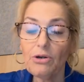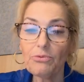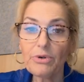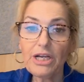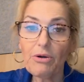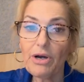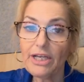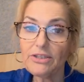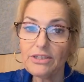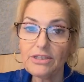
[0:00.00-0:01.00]

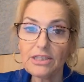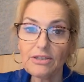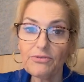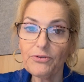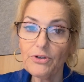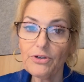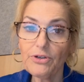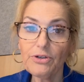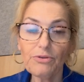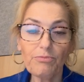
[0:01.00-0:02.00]
request
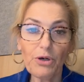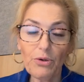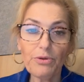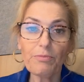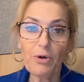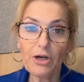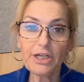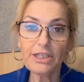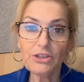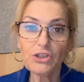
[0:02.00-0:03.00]
for both
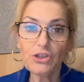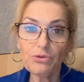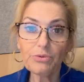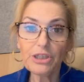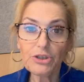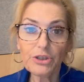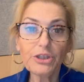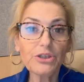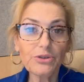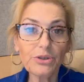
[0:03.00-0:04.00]
parties to
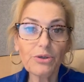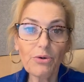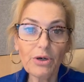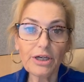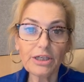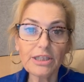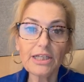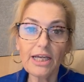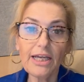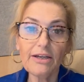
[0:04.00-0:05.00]
return to the
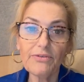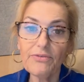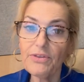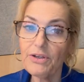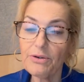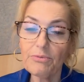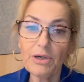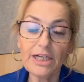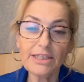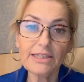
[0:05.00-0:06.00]
court if there
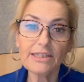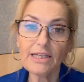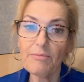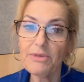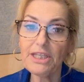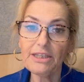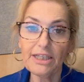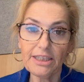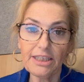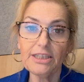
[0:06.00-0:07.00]
was something
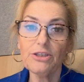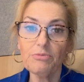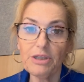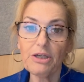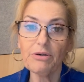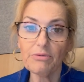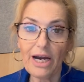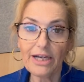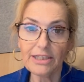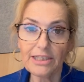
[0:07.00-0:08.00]
that needed to be
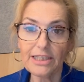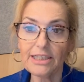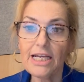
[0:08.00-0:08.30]
corrected.